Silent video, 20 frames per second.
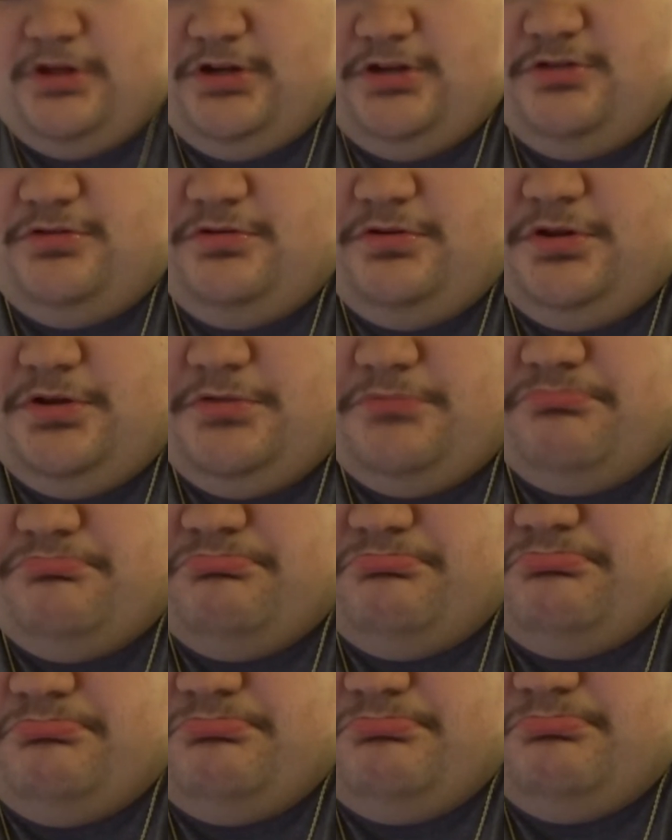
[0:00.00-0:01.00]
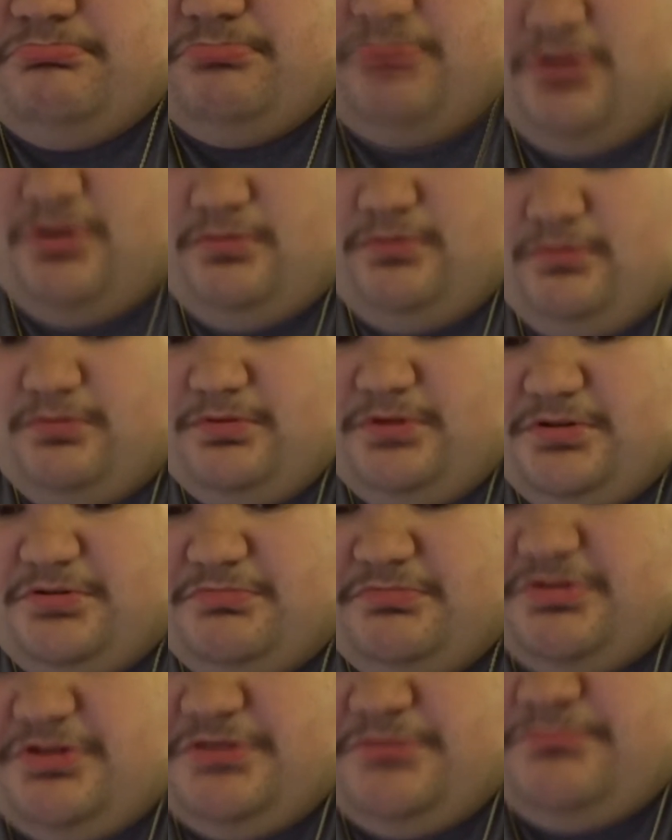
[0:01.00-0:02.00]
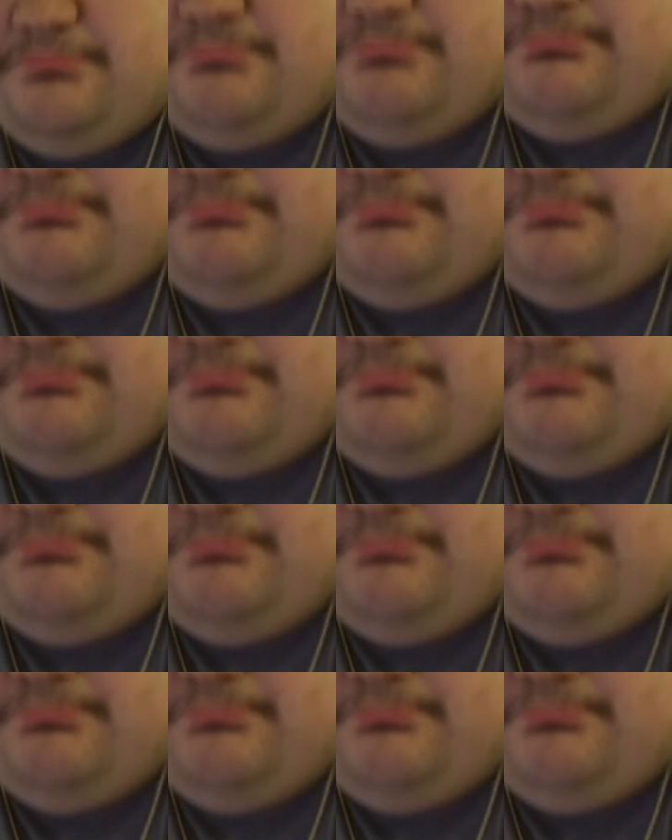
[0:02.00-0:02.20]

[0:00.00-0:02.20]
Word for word: I do that? Probably.